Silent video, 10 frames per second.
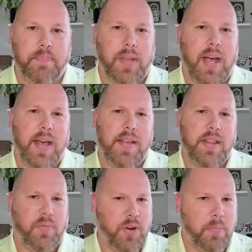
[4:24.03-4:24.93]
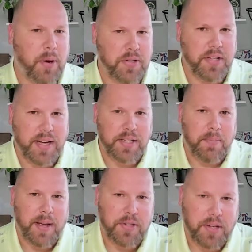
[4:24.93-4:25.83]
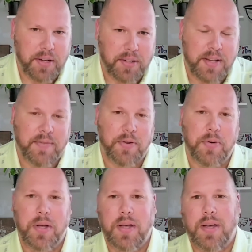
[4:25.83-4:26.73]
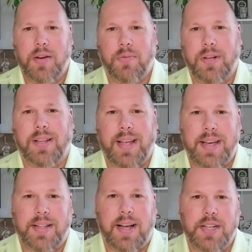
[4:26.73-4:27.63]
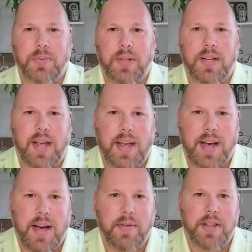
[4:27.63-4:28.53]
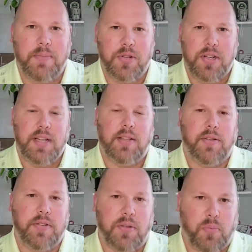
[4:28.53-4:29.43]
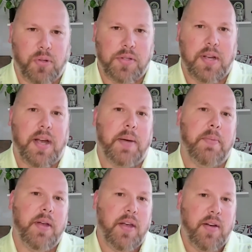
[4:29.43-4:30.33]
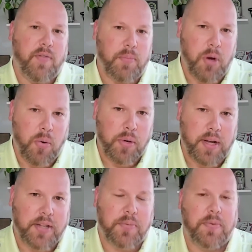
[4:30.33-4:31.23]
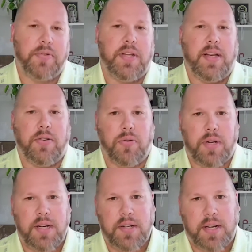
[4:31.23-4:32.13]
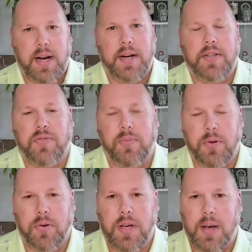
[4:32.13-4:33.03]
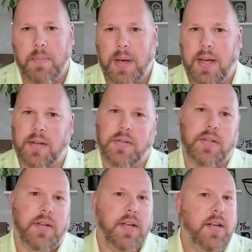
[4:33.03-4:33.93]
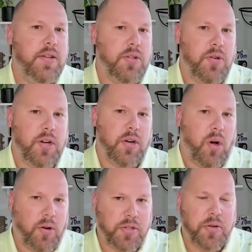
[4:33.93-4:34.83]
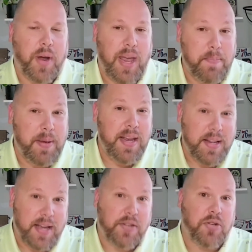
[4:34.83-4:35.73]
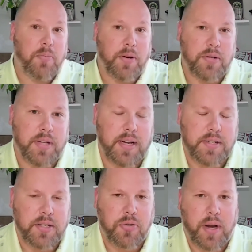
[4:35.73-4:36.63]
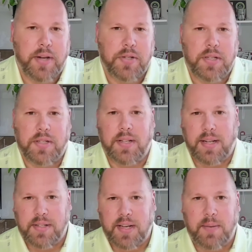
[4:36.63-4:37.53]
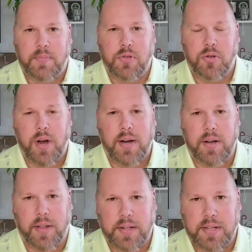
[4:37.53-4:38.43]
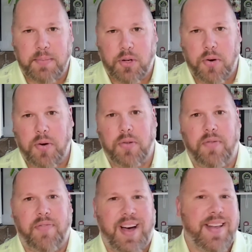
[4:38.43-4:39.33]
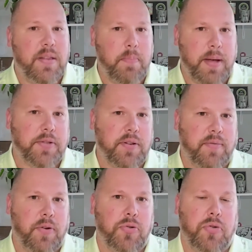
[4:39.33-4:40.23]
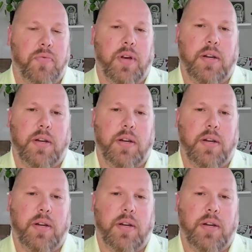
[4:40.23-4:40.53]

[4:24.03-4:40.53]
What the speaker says: And then the real merchandising magic in Klevu really lies within the AI, right? The machine learns in real time from your own customers, taking strategic guidance from your campaigns. So you can also A/B test your merchandising strategies in that same token to find the best conversion rate.